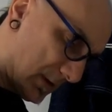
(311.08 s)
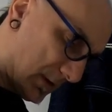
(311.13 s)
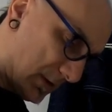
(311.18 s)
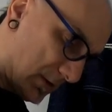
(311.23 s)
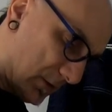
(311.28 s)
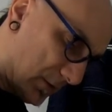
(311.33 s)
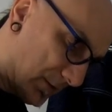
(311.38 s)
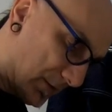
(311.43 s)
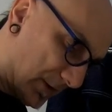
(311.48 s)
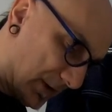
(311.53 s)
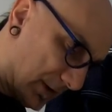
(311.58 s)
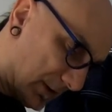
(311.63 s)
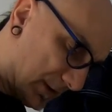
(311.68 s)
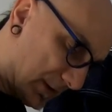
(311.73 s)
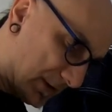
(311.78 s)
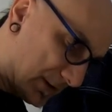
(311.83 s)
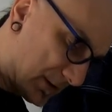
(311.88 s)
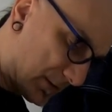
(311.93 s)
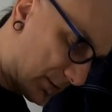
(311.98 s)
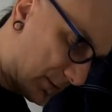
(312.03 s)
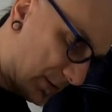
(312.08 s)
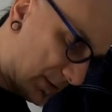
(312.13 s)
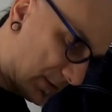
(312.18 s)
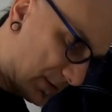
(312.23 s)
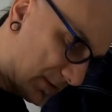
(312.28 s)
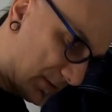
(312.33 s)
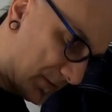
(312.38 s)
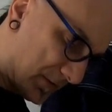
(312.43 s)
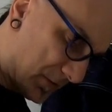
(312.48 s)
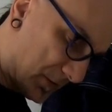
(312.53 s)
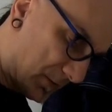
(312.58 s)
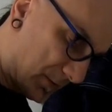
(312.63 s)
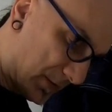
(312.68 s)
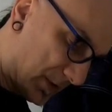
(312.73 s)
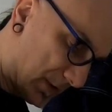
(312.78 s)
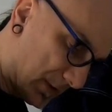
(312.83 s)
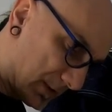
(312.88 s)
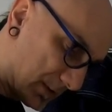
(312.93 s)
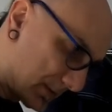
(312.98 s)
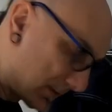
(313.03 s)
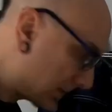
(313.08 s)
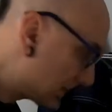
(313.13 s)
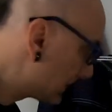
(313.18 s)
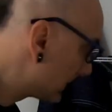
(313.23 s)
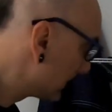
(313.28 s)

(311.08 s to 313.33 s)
and hopefully I'll get to run some film then.